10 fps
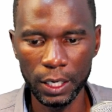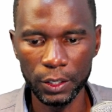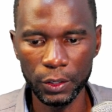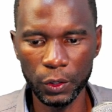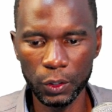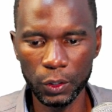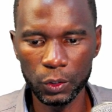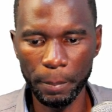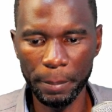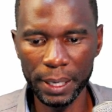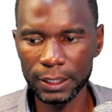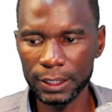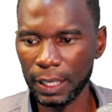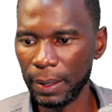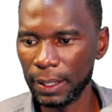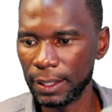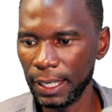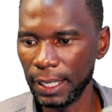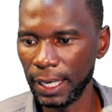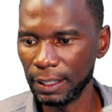you know, to base number three
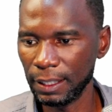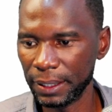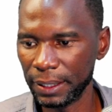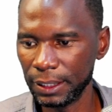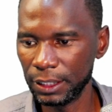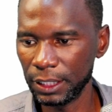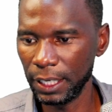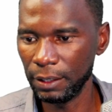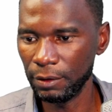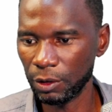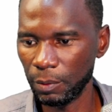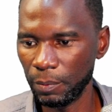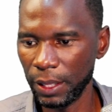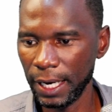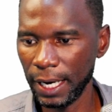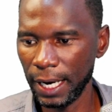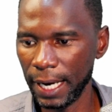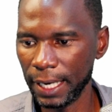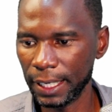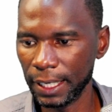as a partition. From there, I
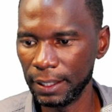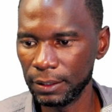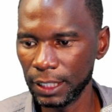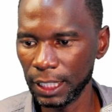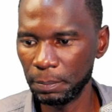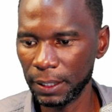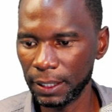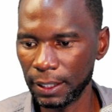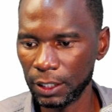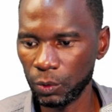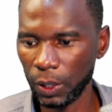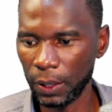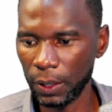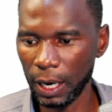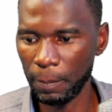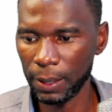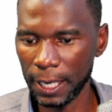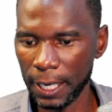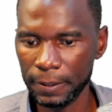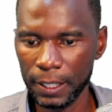can just pick that one, apply.
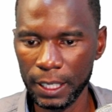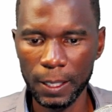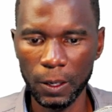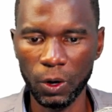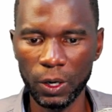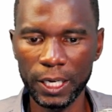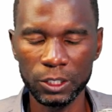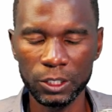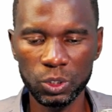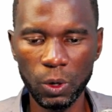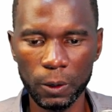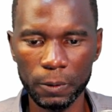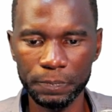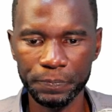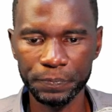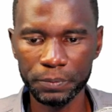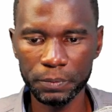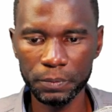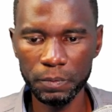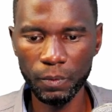Okay, so
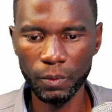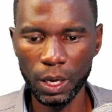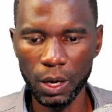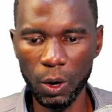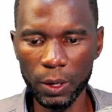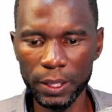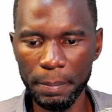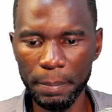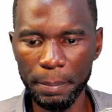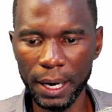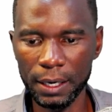all the rebar